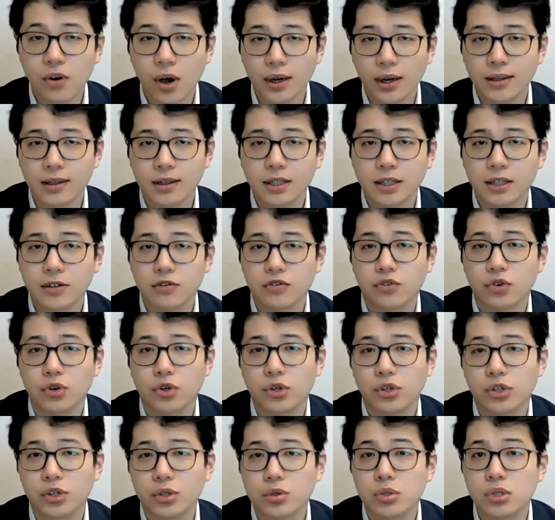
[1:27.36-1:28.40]
Finally,
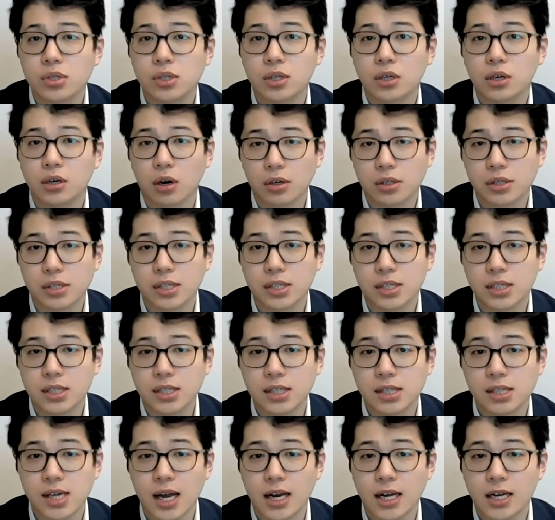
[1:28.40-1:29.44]
for use in an
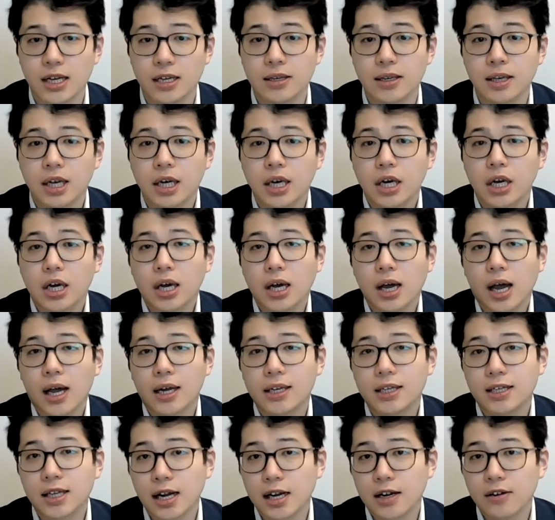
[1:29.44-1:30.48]
RCT setting,
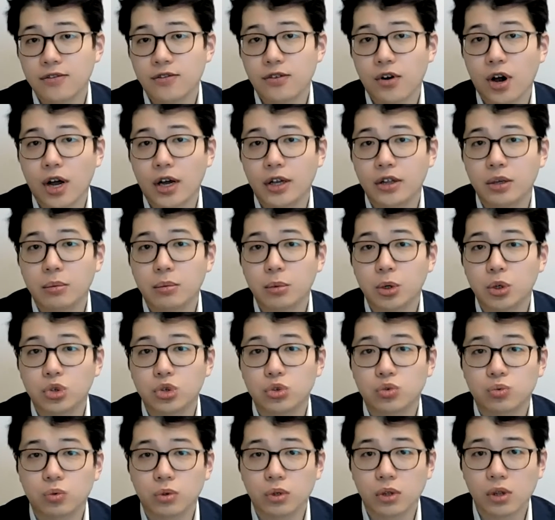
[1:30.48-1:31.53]
identifying the
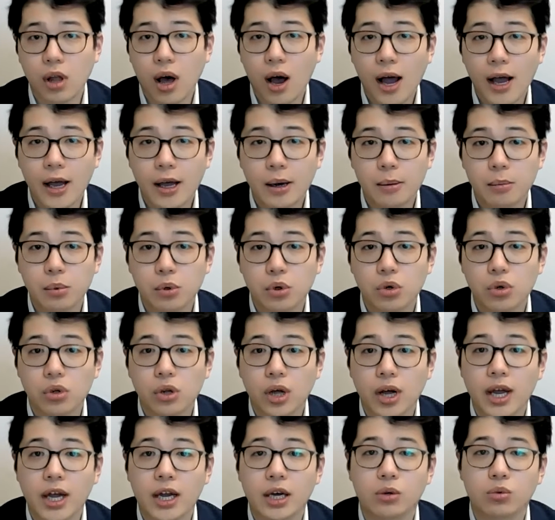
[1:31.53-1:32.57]
most
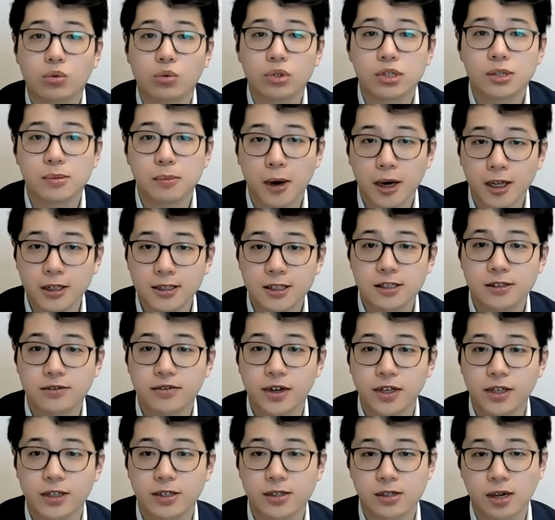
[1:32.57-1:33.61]
reliable and
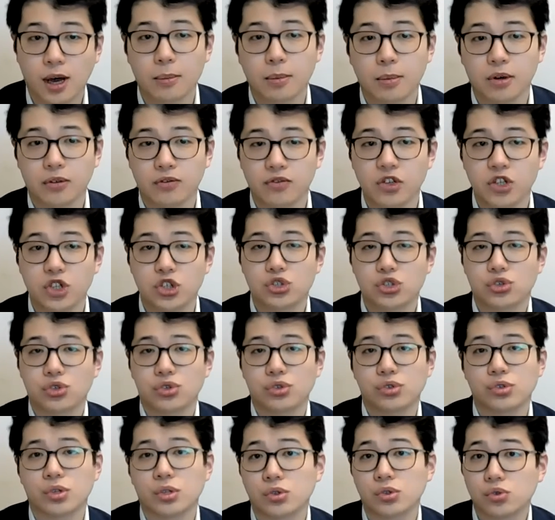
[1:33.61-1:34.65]
responsive endoscopic
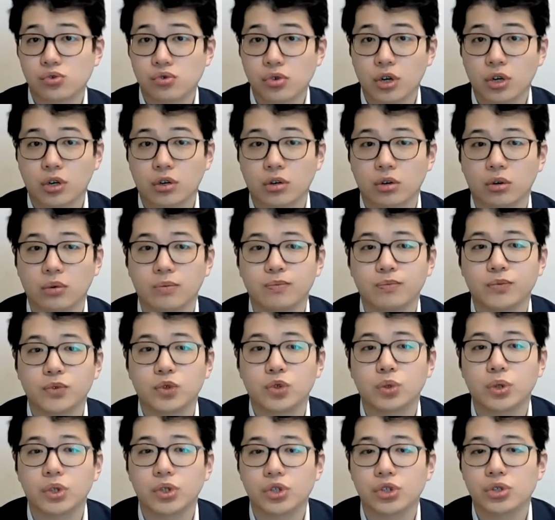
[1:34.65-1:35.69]
features is critical
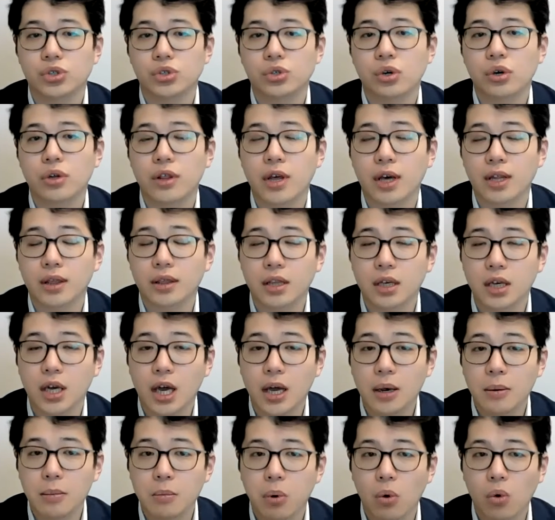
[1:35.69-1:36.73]
to ensure that the
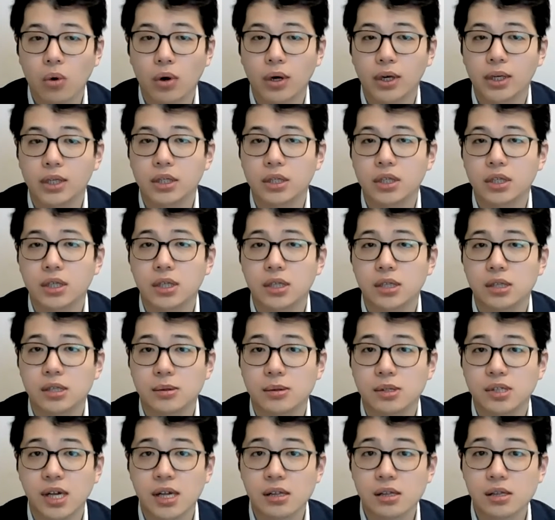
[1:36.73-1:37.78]
endpoint
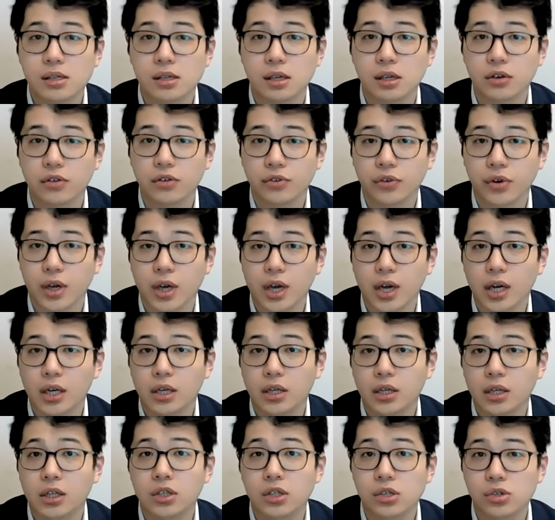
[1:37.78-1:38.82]
is sensitive
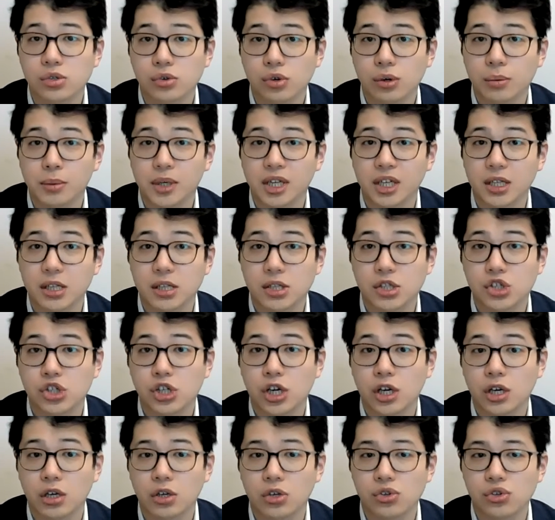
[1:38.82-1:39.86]
and discriminates
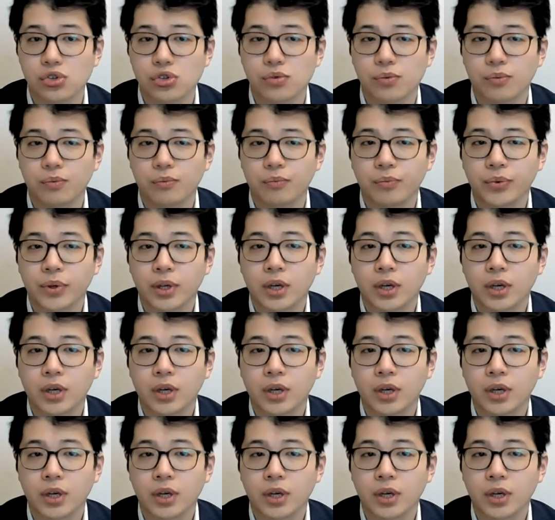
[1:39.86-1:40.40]
change.